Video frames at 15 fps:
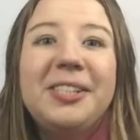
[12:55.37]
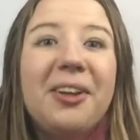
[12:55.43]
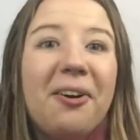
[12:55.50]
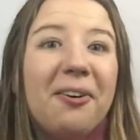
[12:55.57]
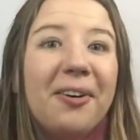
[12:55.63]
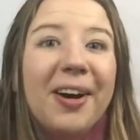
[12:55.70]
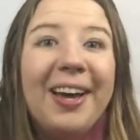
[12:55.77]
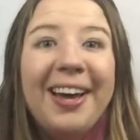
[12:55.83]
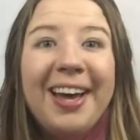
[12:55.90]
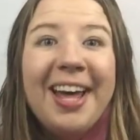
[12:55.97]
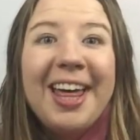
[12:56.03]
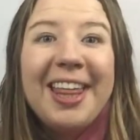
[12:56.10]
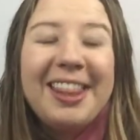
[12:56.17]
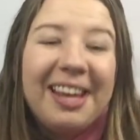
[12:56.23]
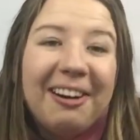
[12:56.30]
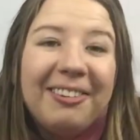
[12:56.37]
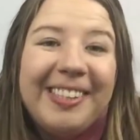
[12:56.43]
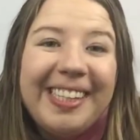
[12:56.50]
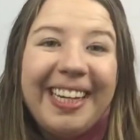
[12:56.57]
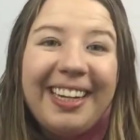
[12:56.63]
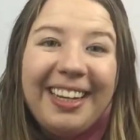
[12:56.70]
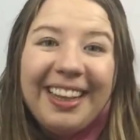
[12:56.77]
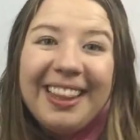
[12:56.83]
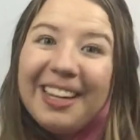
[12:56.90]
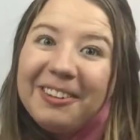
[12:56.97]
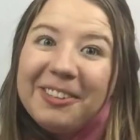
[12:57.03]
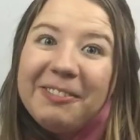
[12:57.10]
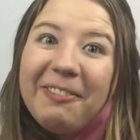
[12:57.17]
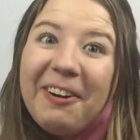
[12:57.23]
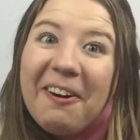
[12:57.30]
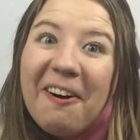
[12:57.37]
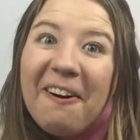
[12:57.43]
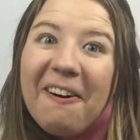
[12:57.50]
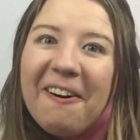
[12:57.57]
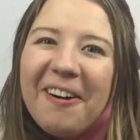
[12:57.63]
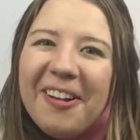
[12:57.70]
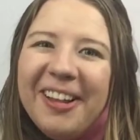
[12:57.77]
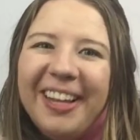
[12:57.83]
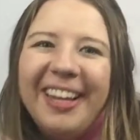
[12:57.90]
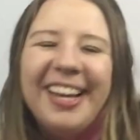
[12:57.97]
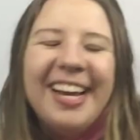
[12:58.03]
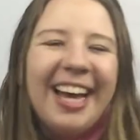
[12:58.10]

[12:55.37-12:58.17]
So that was it. That was my haul.